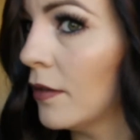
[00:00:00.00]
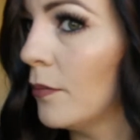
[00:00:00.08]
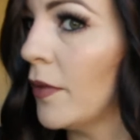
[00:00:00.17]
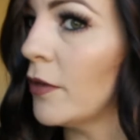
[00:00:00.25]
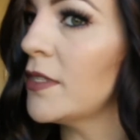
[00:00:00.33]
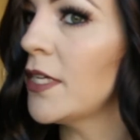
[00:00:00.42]

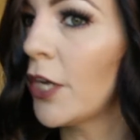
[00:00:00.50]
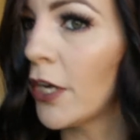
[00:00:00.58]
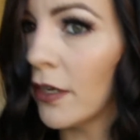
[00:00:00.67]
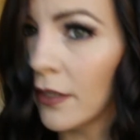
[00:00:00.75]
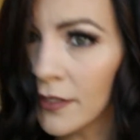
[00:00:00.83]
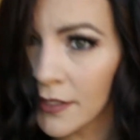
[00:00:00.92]
bouncy
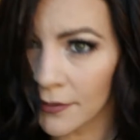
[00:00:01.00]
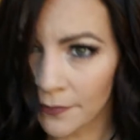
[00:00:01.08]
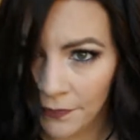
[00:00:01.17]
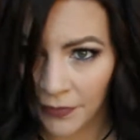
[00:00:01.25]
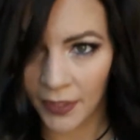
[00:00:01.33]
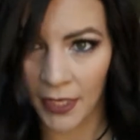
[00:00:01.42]
curls.
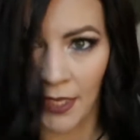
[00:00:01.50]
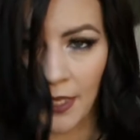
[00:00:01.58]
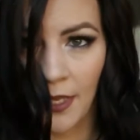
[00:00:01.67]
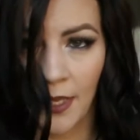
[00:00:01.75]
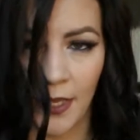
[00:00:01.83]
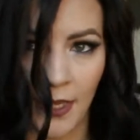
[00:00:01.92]

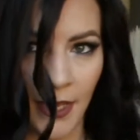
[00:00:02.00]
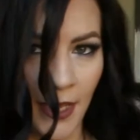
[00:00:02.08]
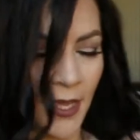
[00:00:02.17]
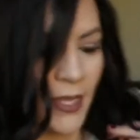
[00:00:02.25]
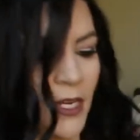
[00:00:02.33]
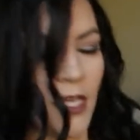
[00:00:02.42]

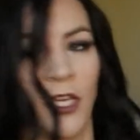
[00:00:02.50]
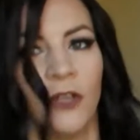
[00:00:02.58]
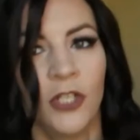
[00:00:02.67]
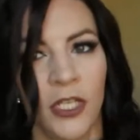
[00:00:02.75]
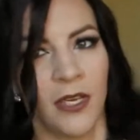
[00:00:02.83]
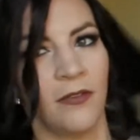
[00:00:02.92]
And
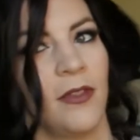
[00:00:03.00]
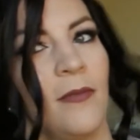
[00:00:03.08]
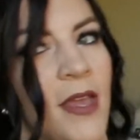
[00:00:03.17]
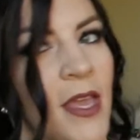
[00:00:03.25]
usually I flip my